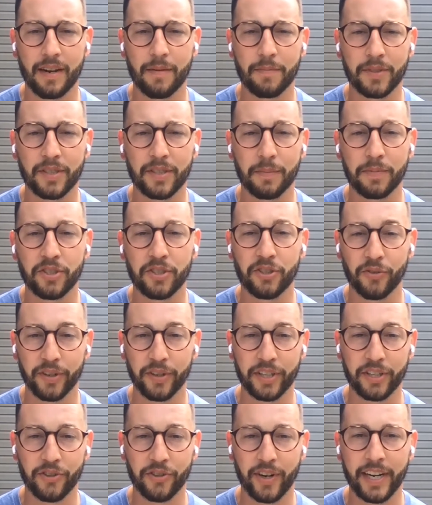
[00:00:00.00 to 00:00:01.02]
some
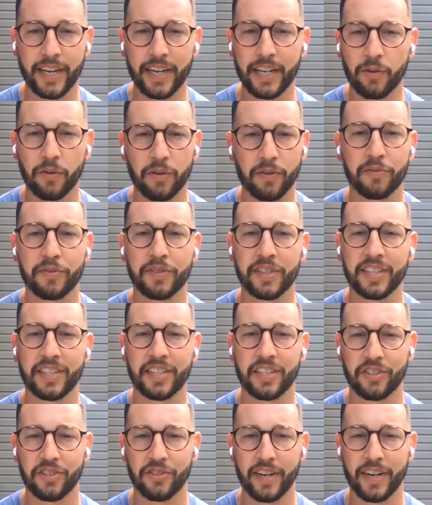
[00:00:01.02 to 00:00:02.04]
strength training or
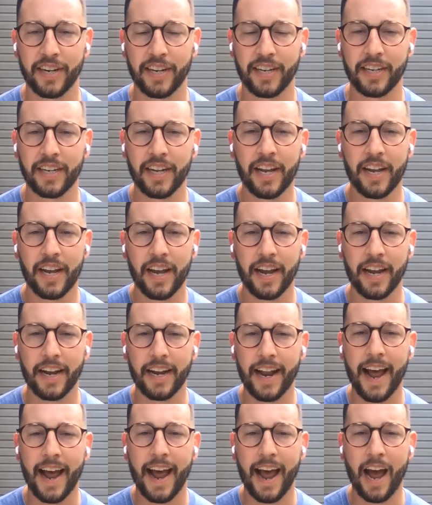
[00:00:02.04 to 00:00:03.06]
resistance training
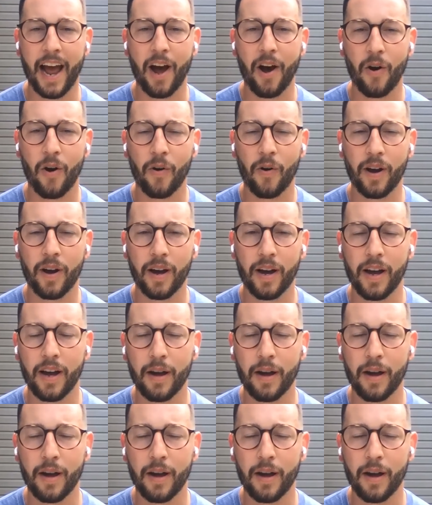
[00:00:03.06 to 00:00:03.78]
and how